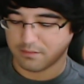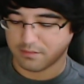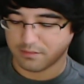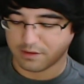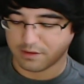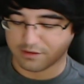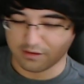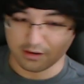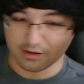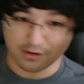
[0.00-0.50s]

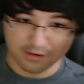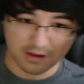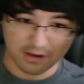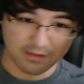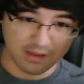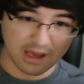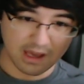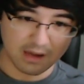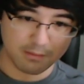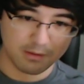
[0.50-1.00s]
This does have
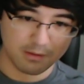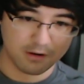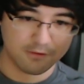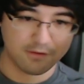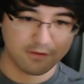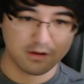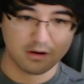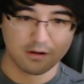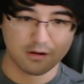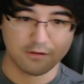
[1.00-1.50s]
the added
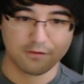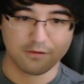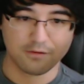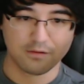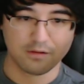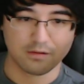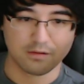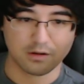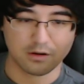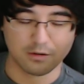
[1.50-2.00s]
benefit of
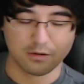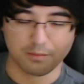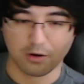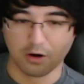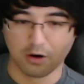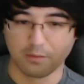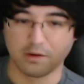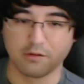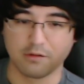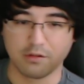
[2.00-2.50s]

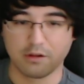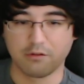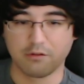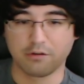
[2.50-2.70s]
permanently